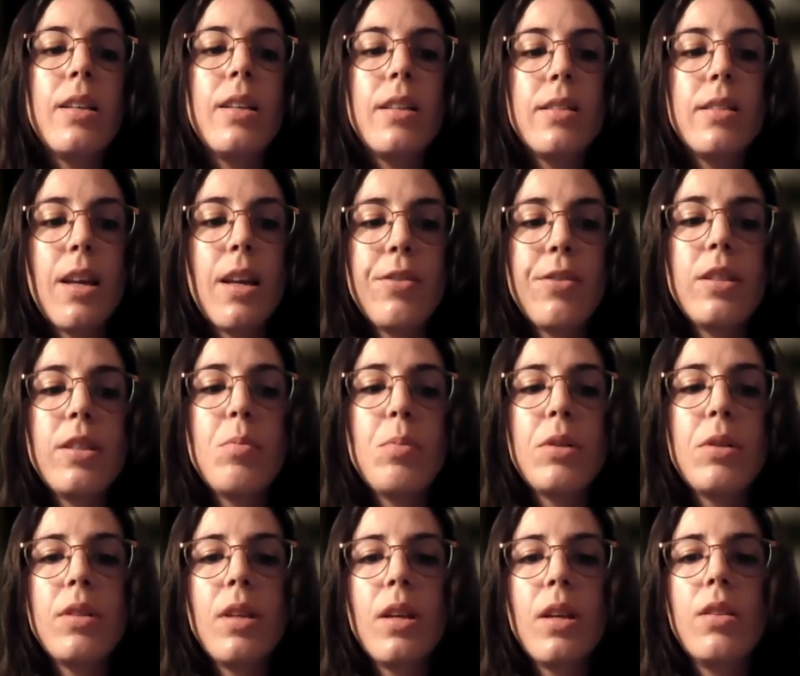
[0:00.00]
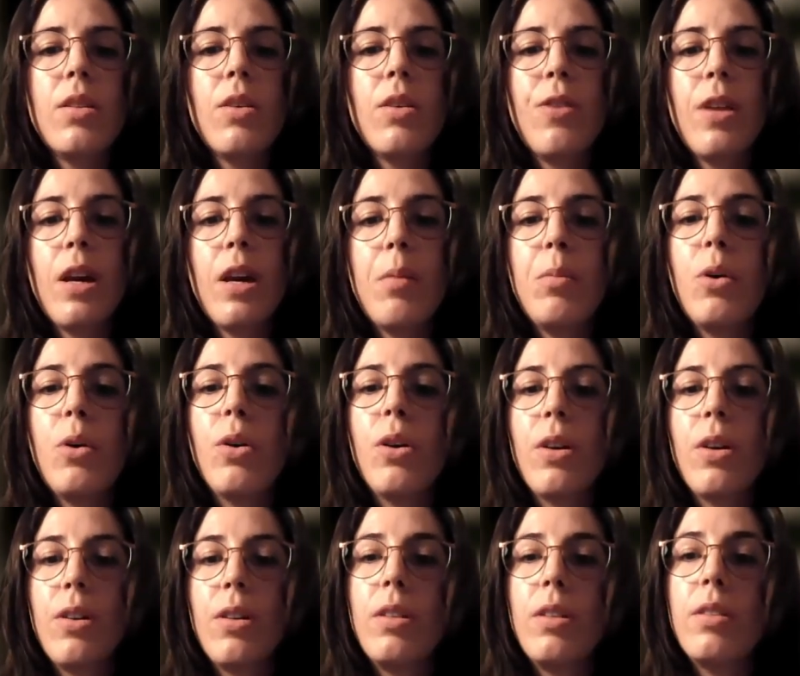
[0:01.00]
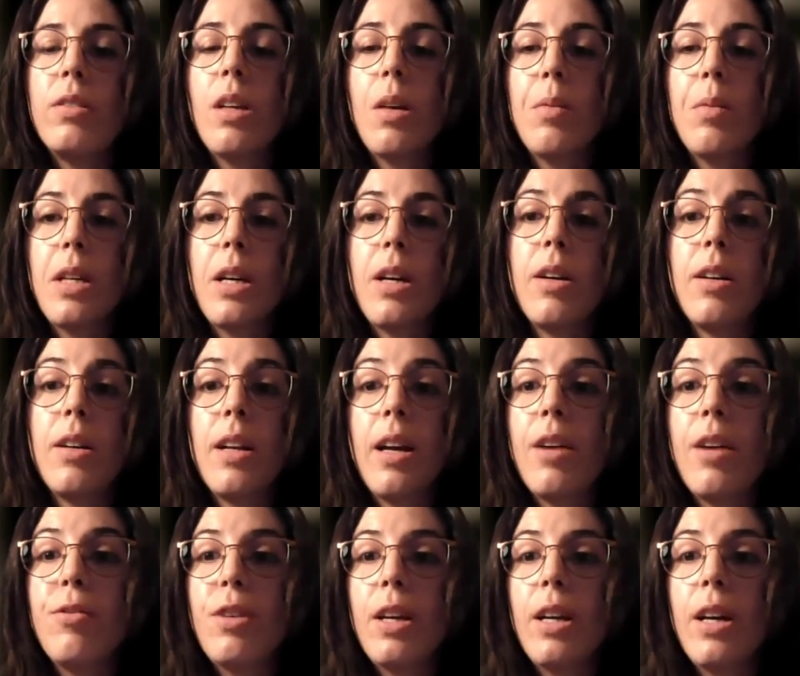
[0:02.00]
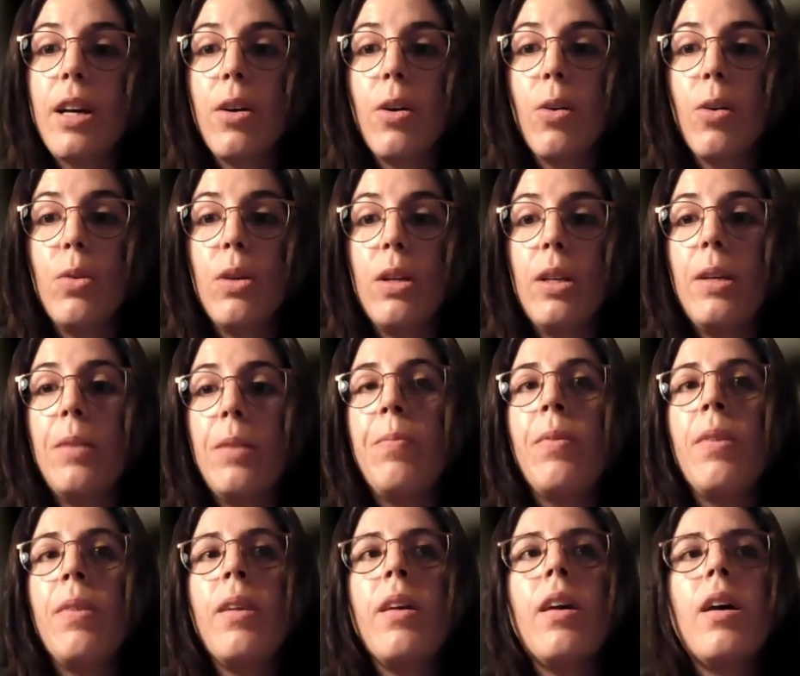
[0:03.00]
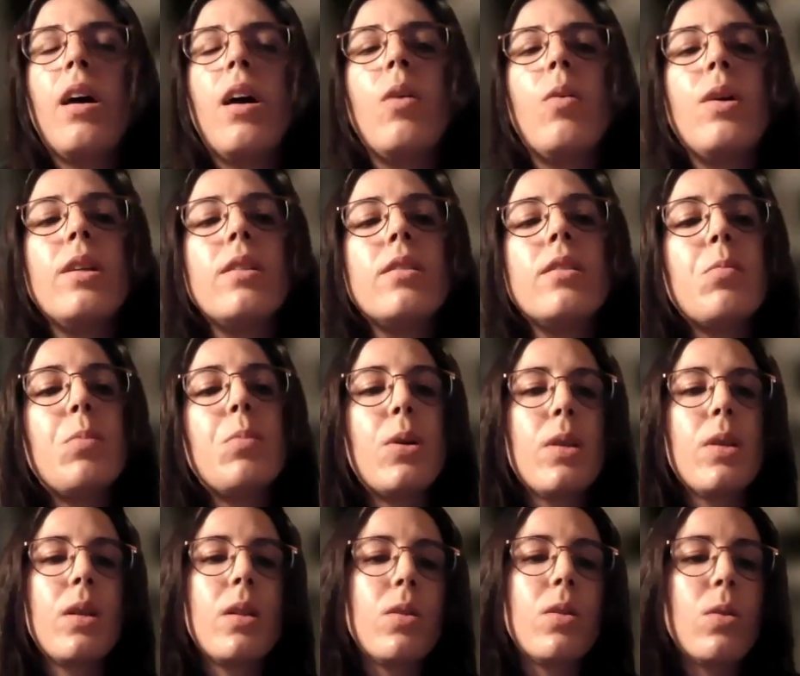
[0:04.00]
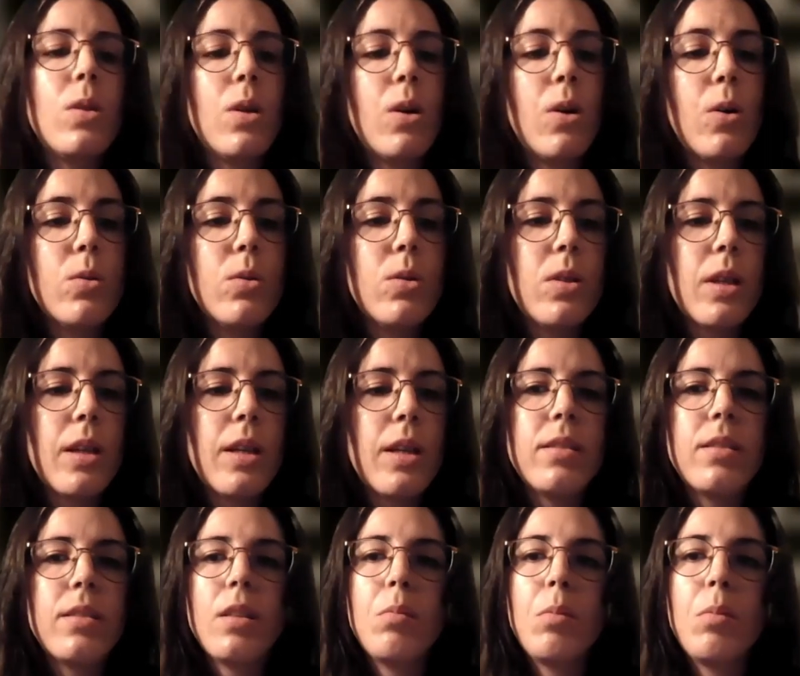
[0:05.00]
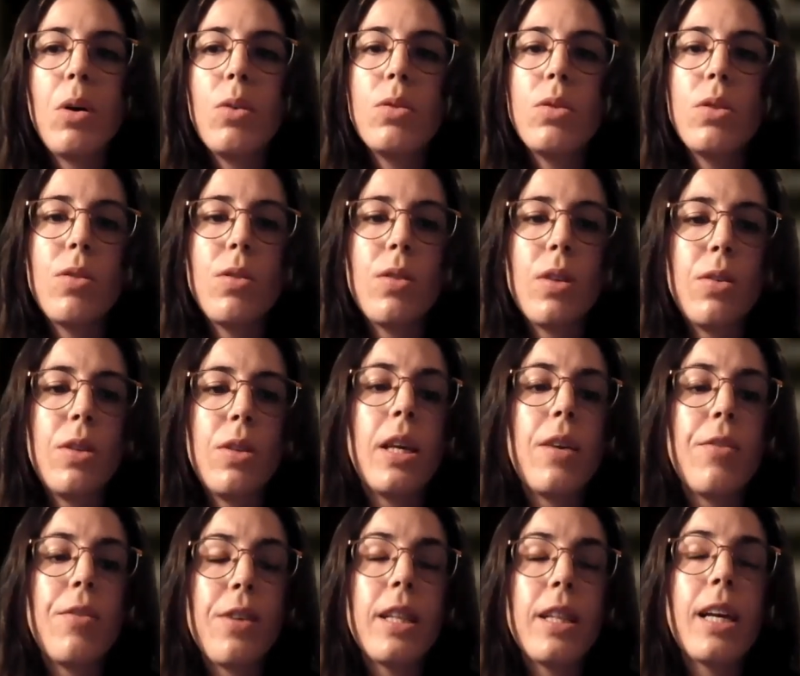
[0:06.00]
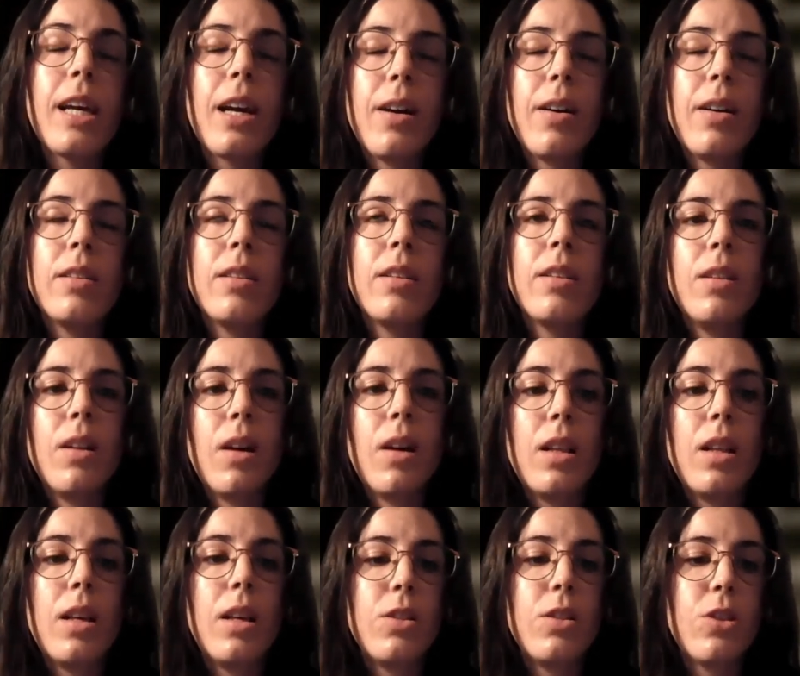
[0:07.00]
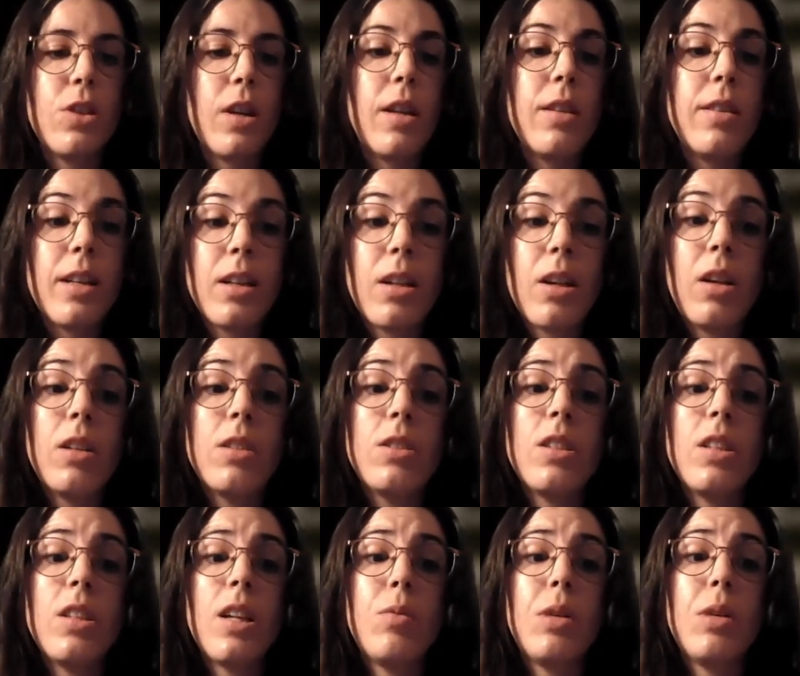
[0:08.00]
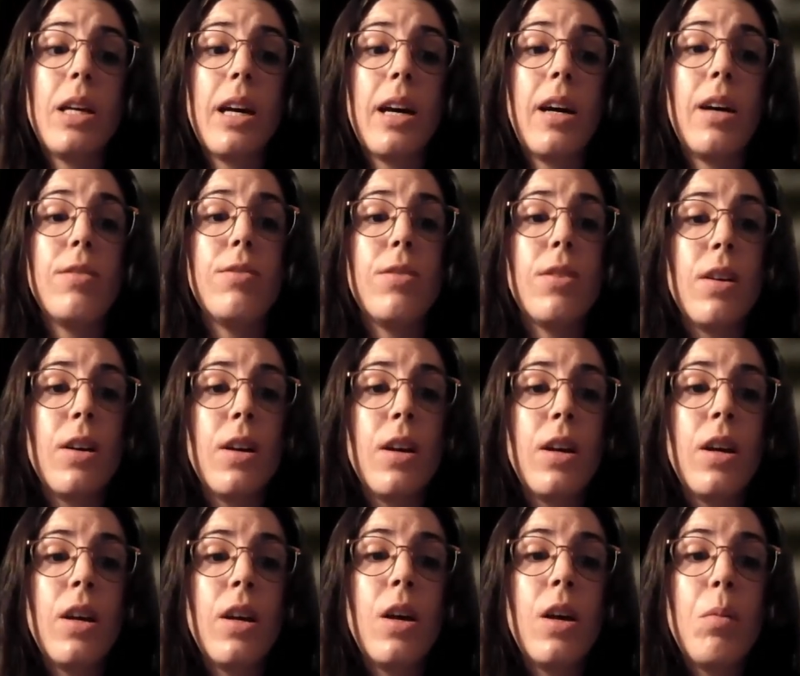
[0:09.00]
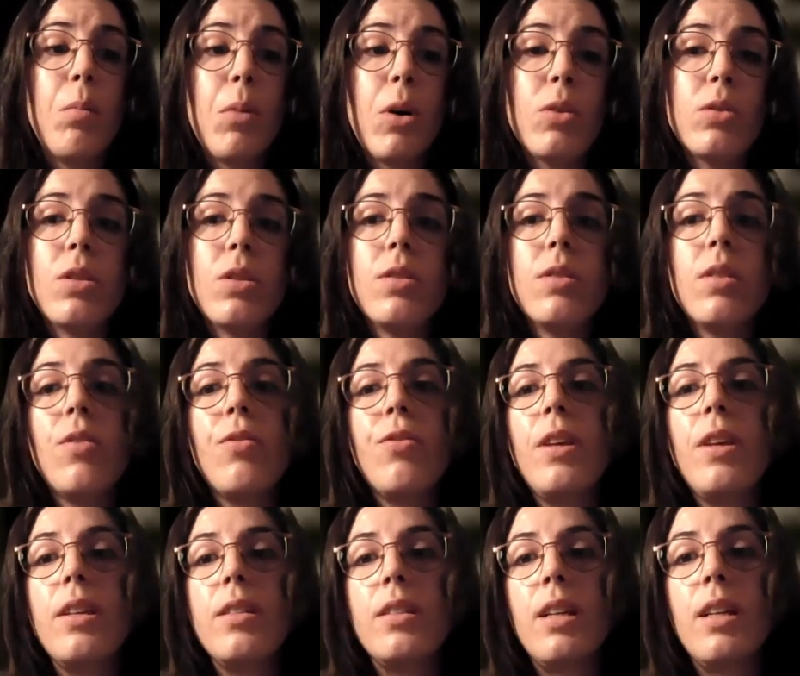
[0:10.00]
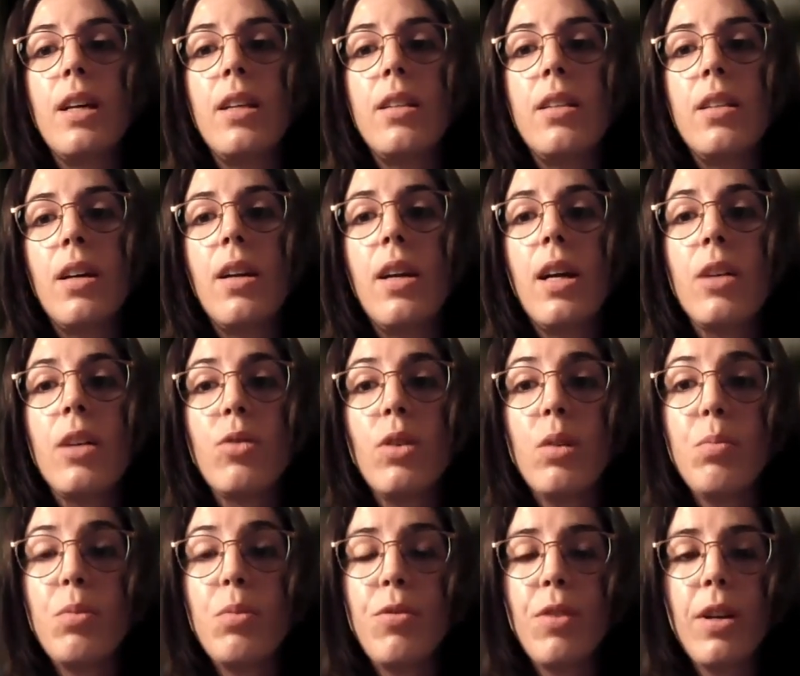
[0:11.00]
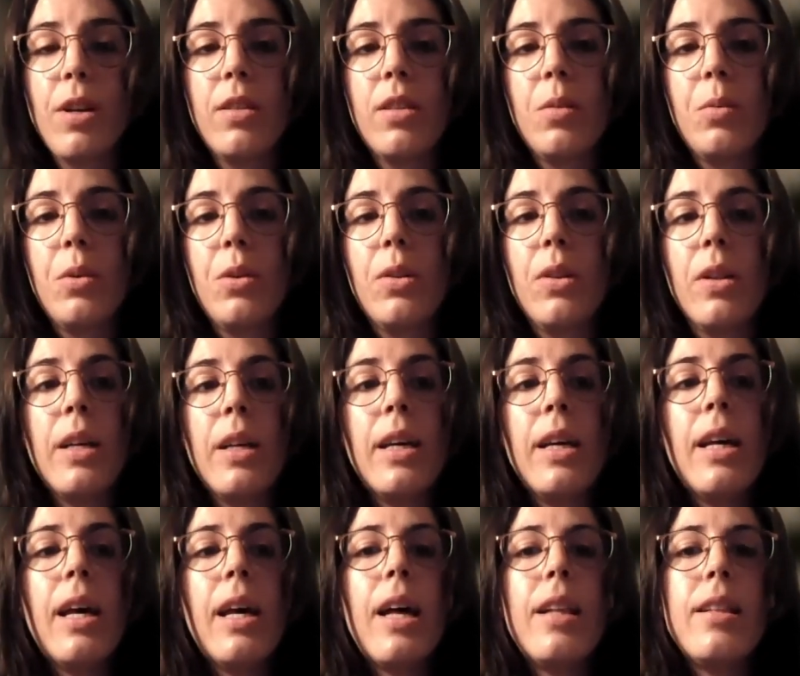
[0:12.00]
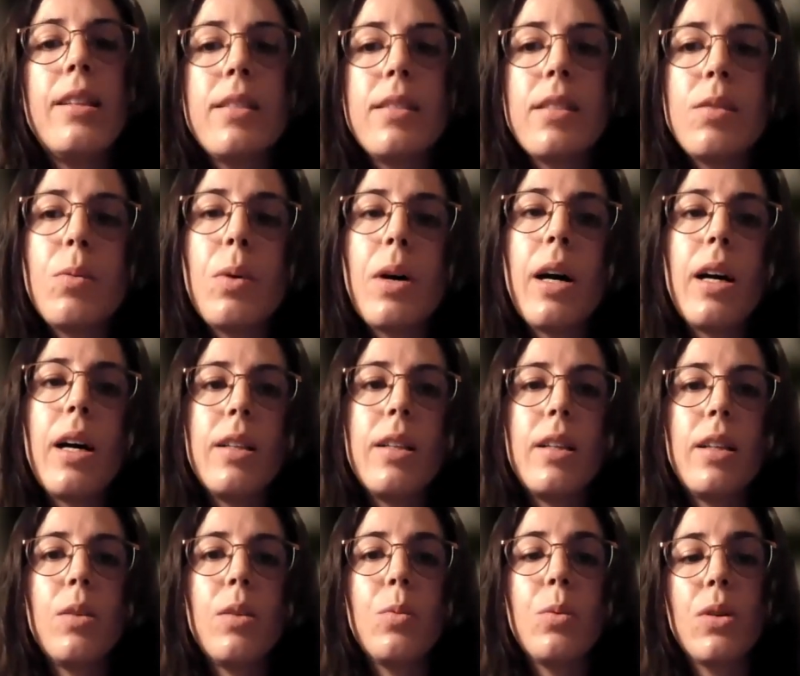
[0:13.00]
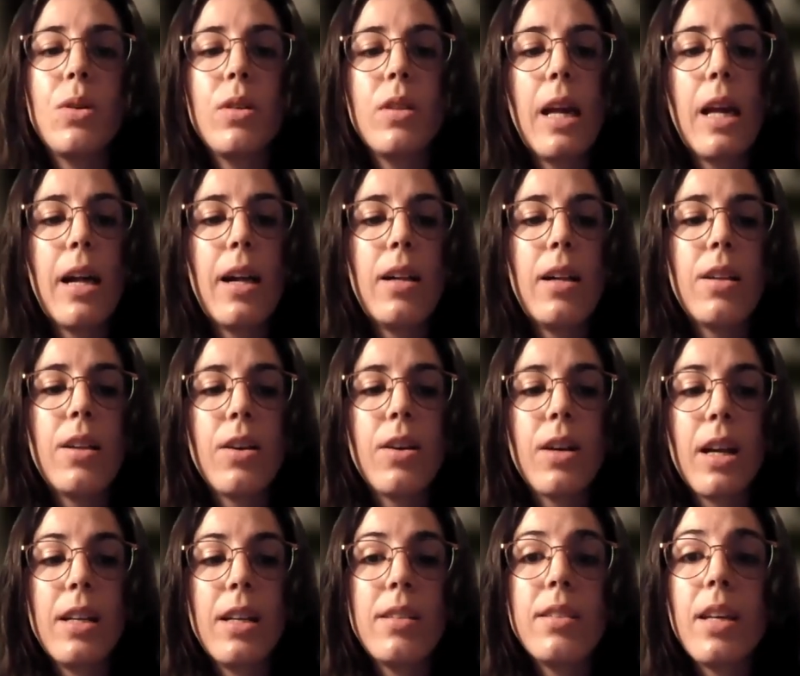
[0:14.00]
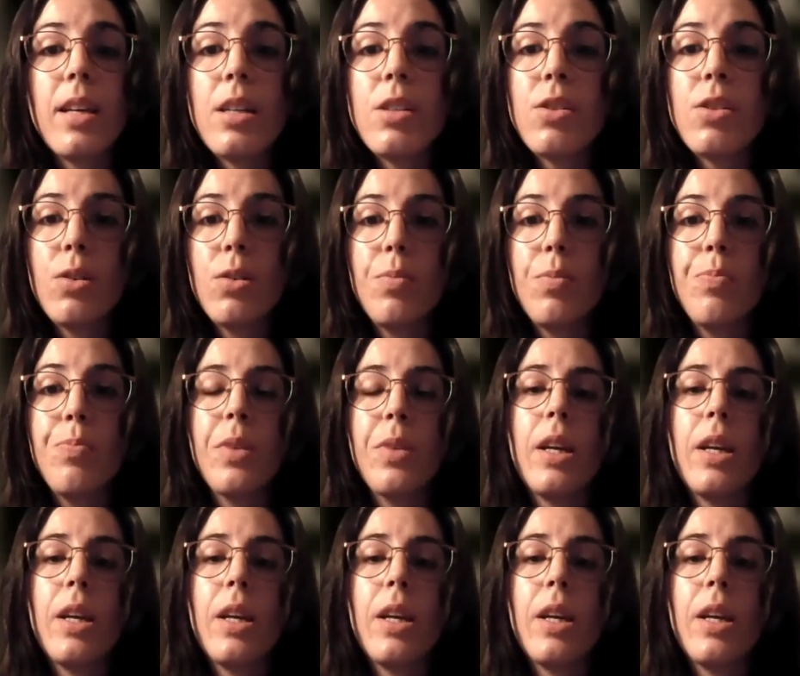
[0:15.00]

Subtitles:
70% of them occur in sub-Saharan Africa only. And what is important to note is that given the current knowledge and technology that we have, most of these deaths are actually preventable. And this is why the World Health Organization,